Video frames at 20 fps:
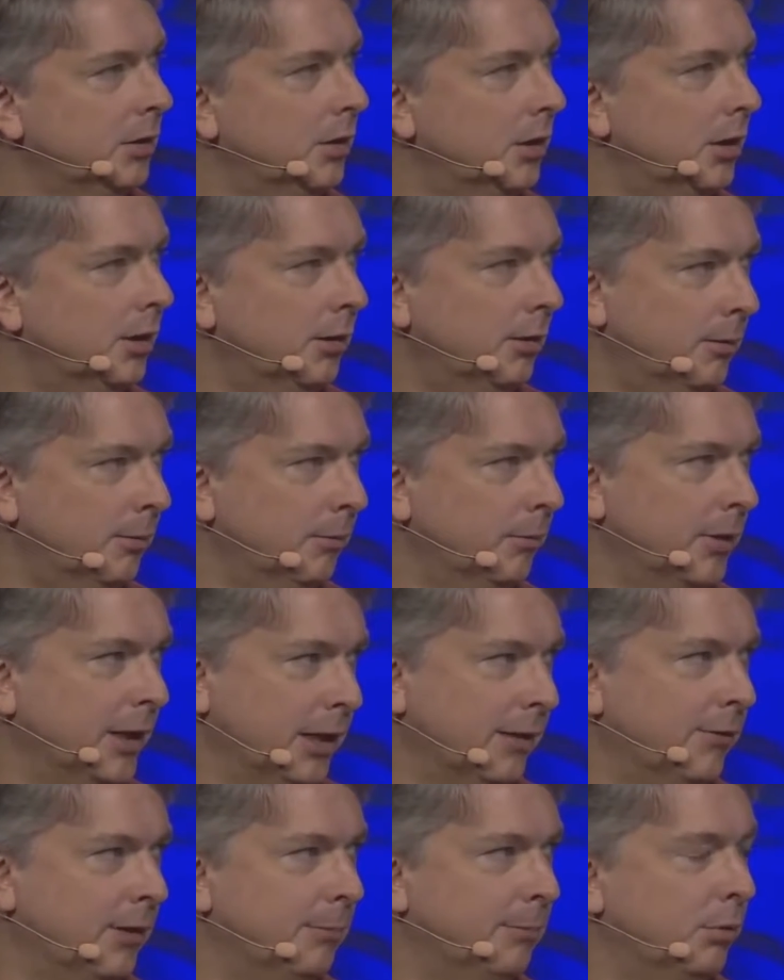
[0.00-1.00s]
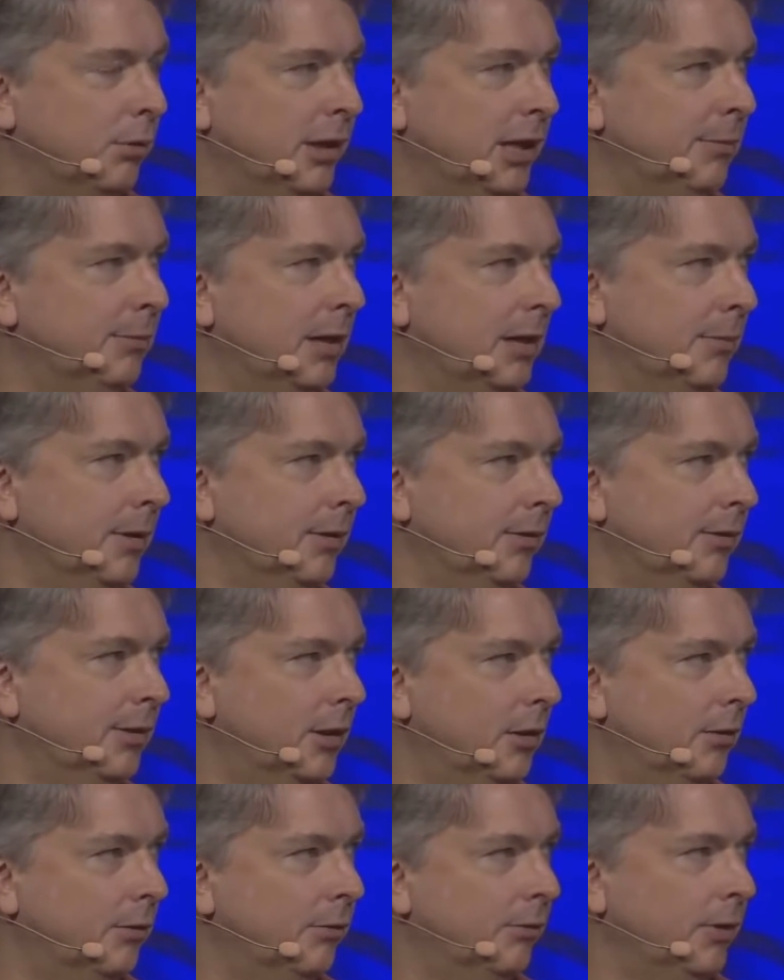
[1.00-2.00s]
Like if I'm playing by
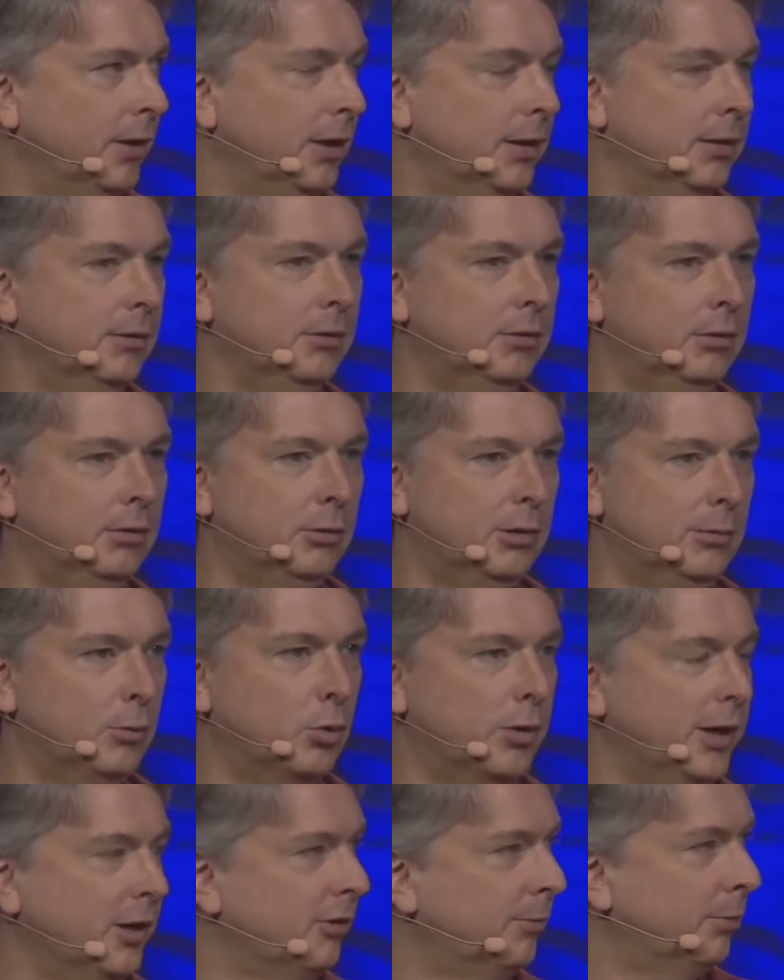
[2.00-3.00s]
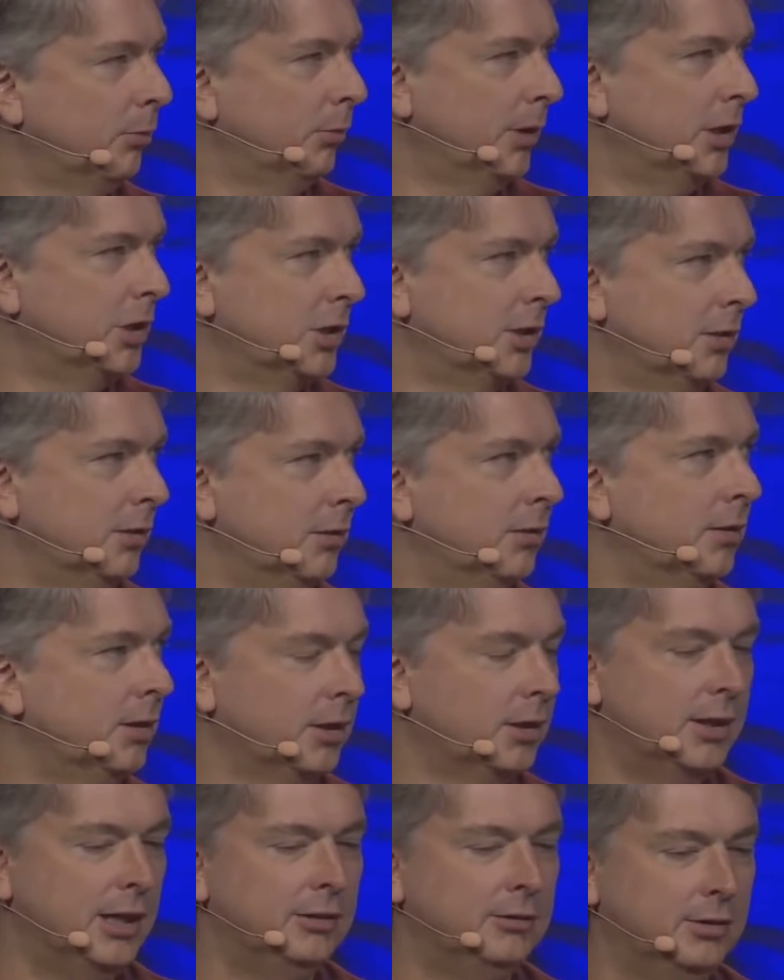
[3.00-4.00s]
myself and doing more exploration,
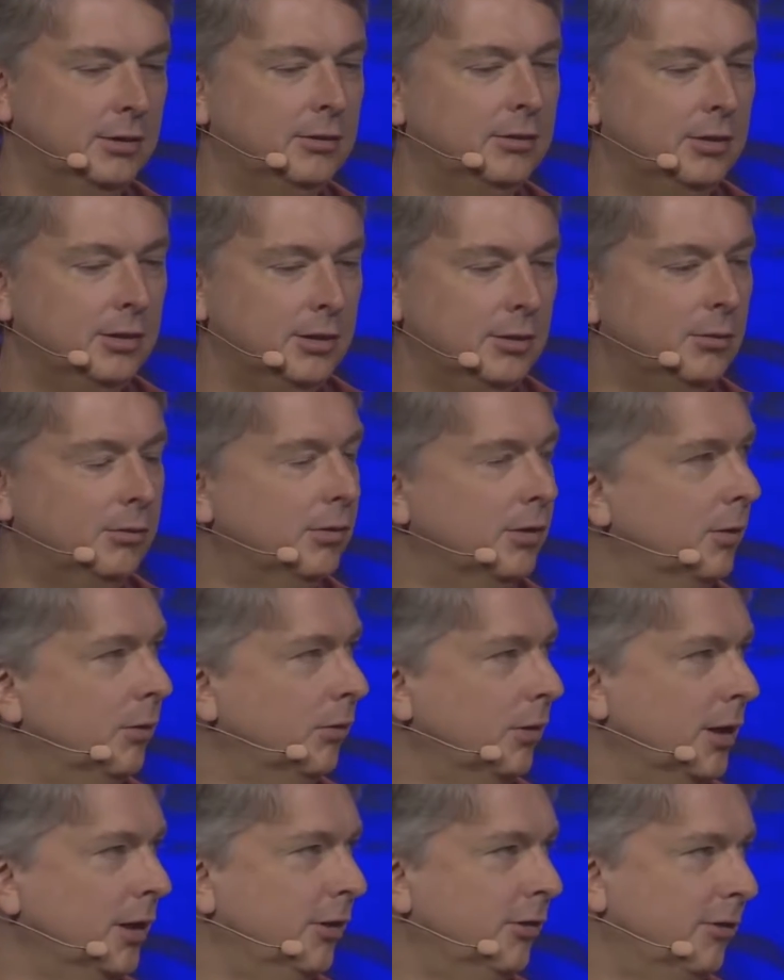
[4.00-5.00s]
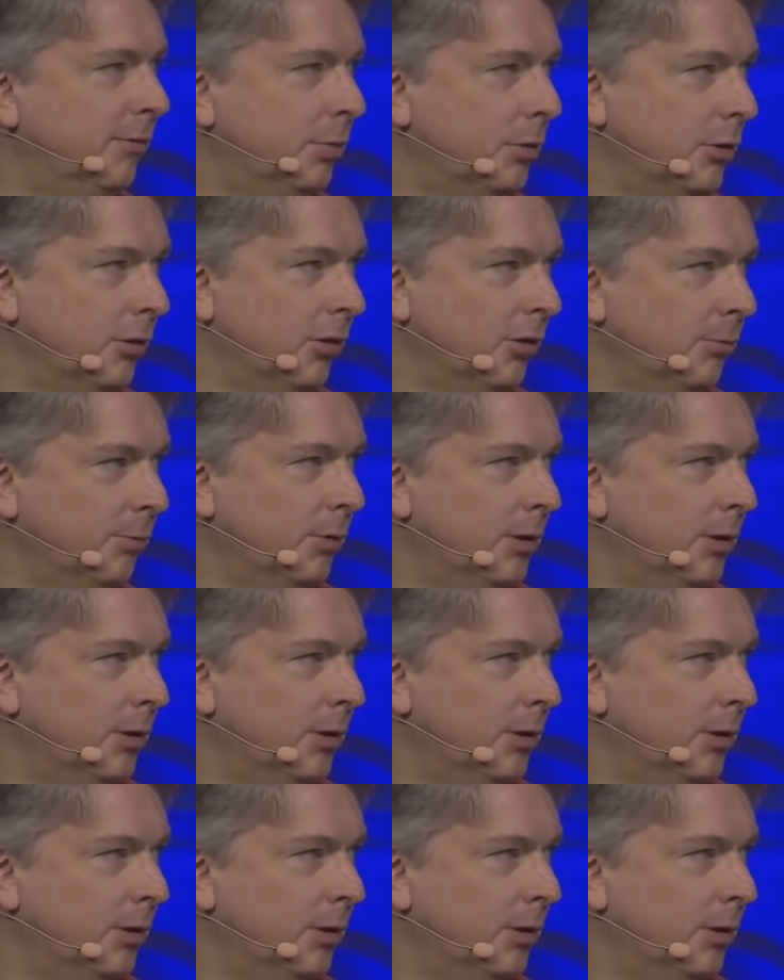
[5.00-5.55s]
I tend to use those kinds of perks.